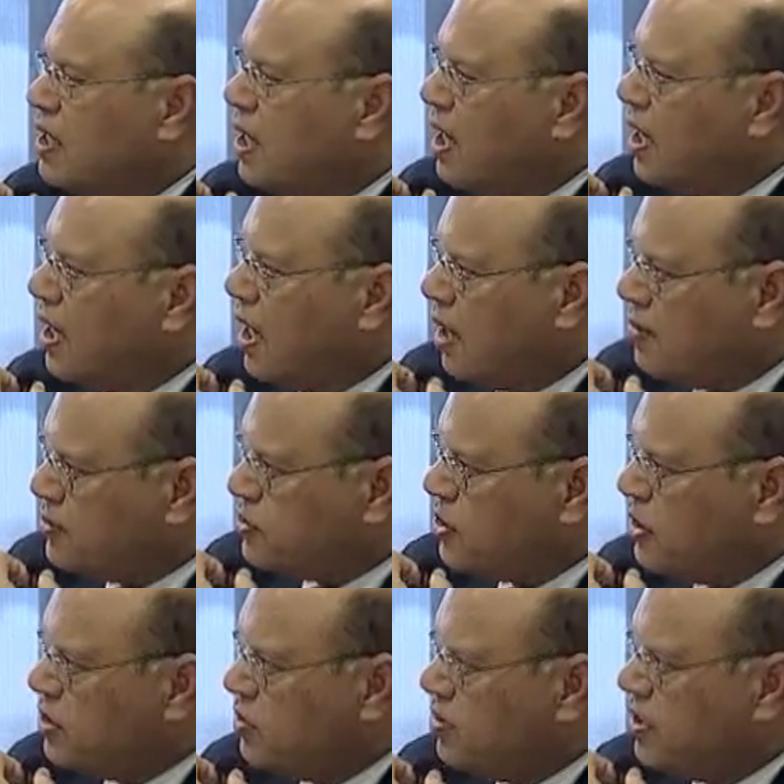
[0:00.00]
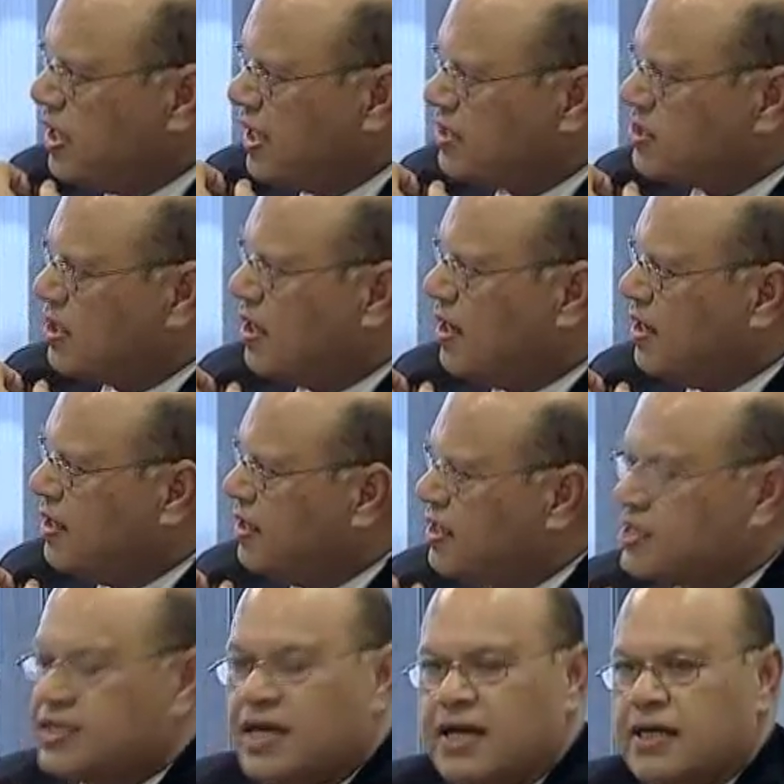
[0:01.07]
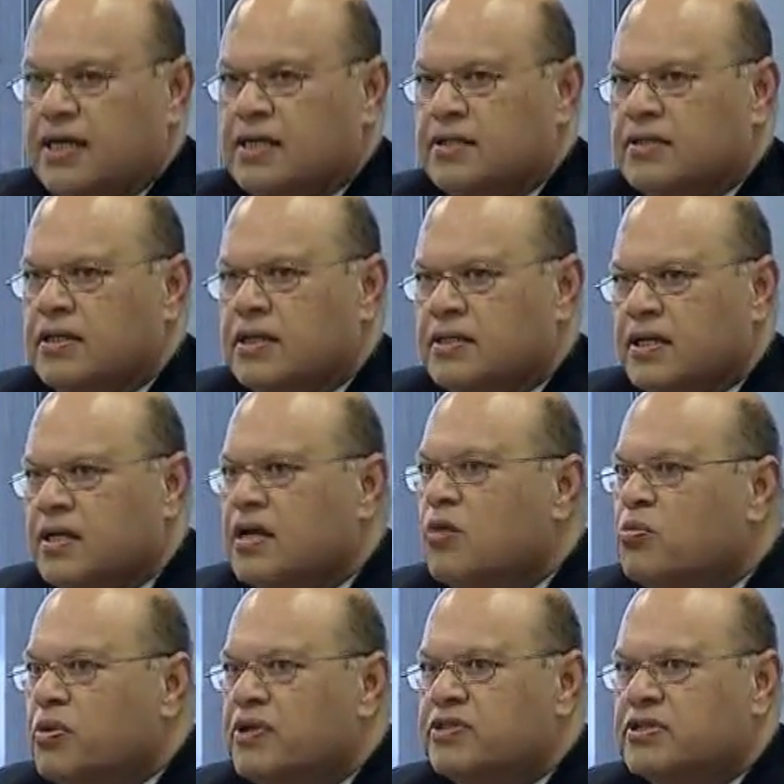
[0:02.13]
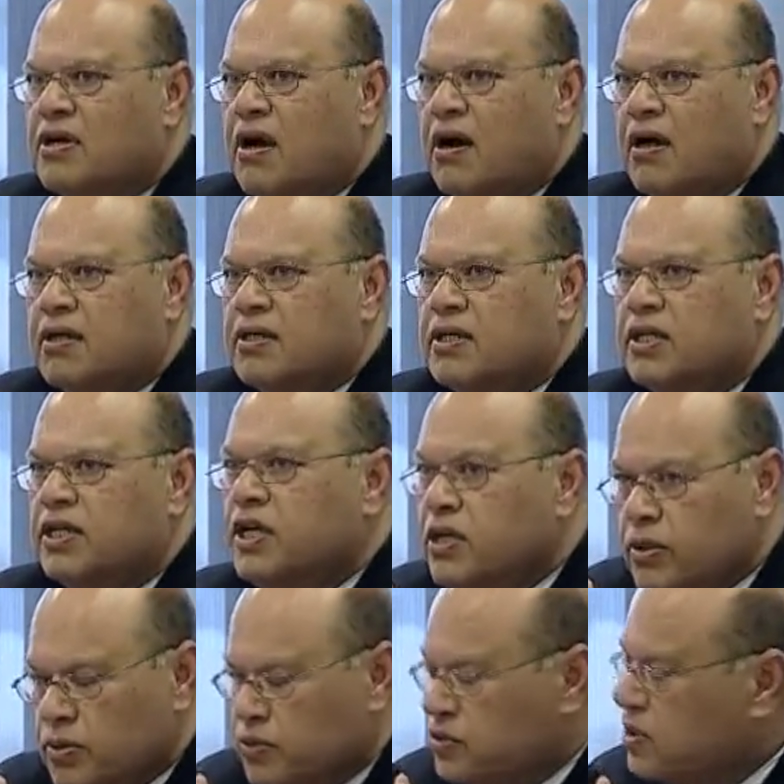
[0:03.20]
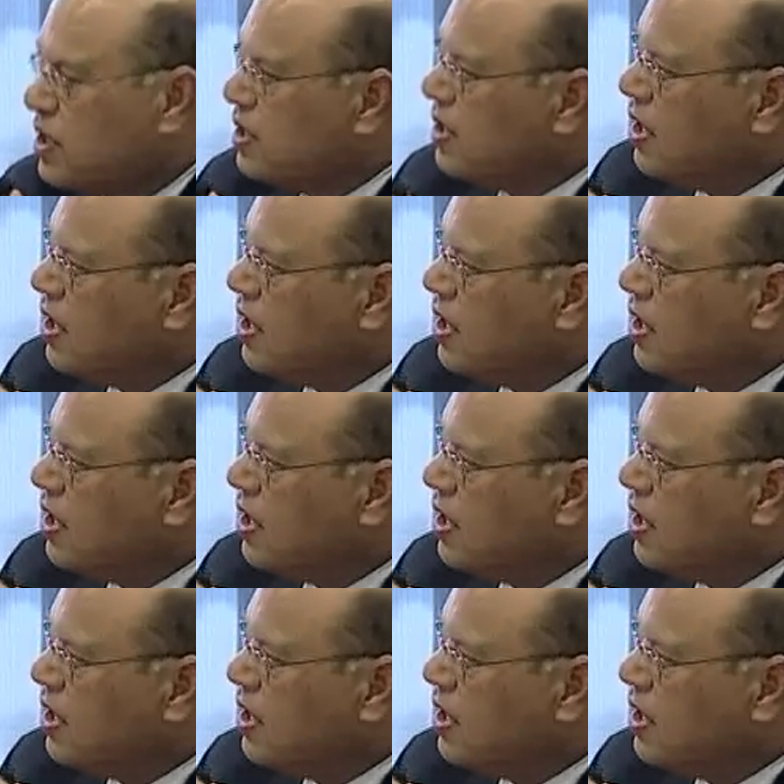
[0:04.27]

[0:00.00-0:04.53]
I'll show you in the next slide in a second. The numbers are huge.